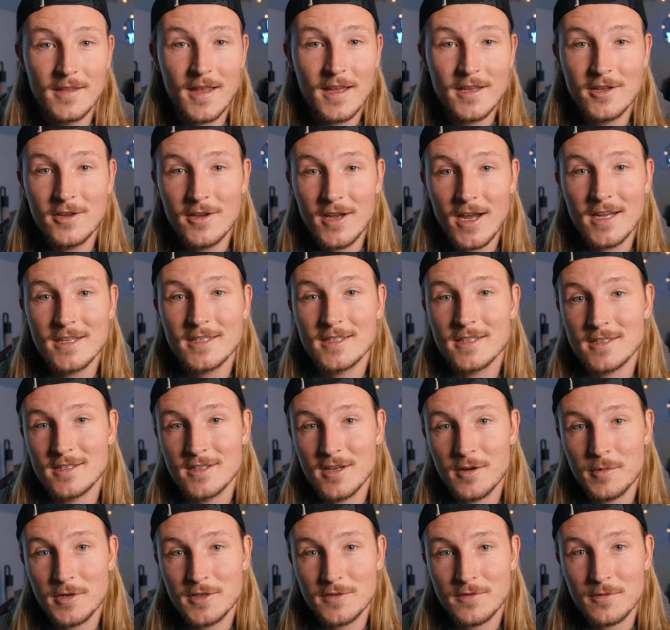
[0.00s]
Thank you guys
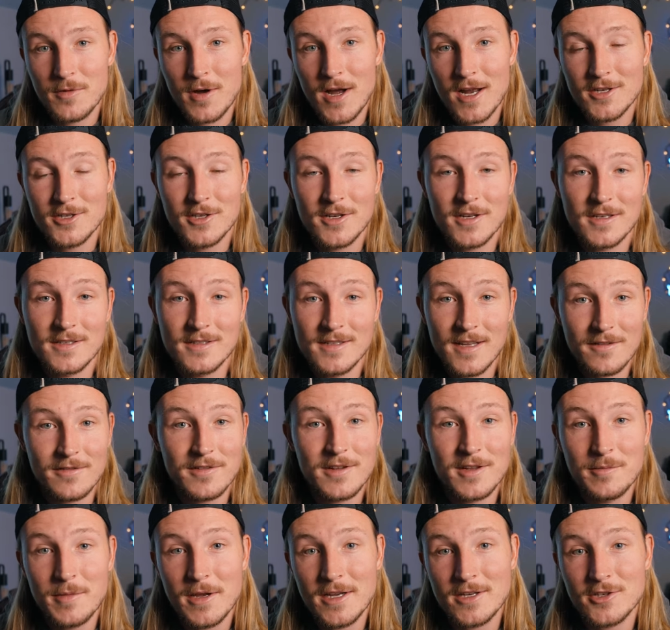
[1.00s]
so much for watching.
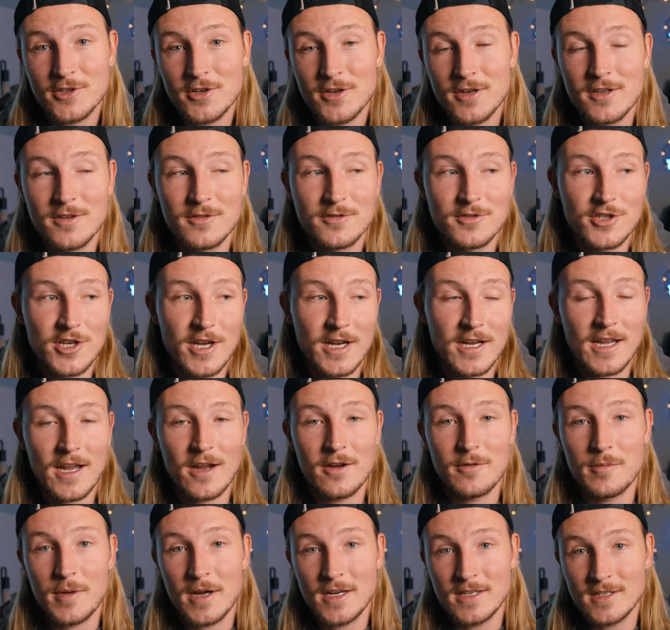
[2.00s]
Definitely make sure you check
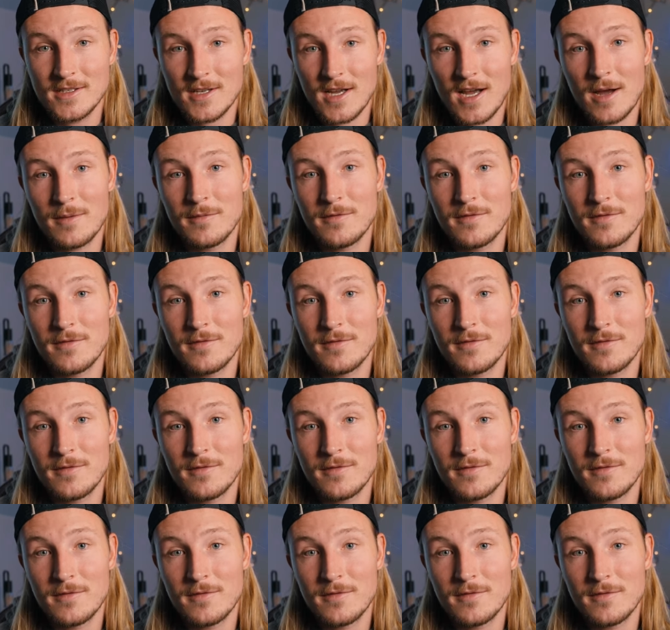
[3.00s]
out my top